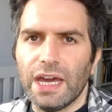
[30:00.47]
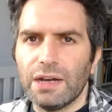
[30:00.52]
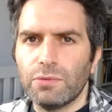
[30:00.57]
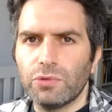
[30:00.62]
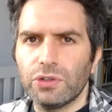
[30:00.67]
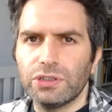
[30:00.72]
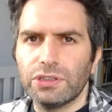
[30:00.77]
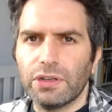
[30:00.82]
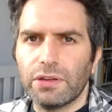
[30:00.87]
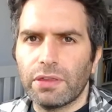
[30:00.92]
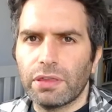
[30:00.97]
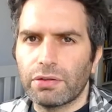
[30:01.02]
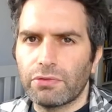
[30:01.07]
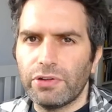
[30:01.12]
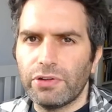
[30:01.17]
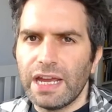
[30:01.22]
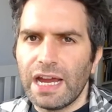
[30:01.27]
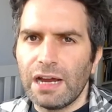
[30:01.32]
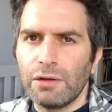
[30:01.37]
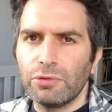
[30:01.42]
was
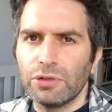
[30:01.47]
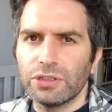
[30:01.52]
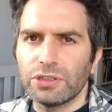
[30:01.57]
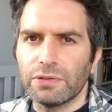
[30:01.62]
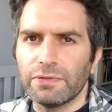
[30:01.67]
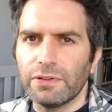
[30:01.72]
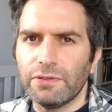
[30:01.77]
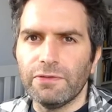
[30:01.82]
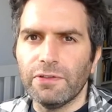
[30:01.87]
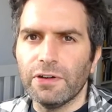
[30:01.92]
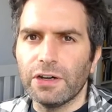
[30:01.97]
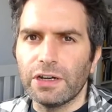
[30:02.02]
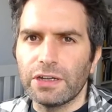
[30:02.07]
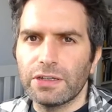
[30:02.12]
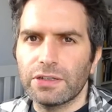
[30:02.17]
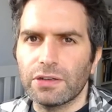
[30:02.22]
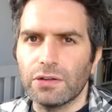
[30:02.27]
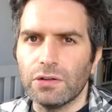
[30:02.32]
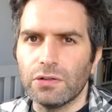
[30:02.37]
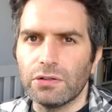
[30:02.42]
3 hours of
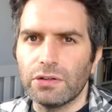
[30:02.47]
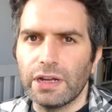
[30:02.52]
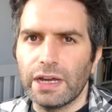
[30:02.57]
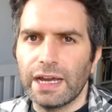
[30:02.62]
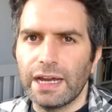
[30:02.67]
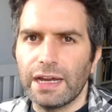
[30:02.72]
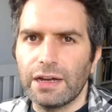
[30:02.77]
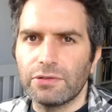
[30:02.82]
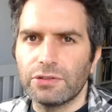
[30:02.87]
advice on how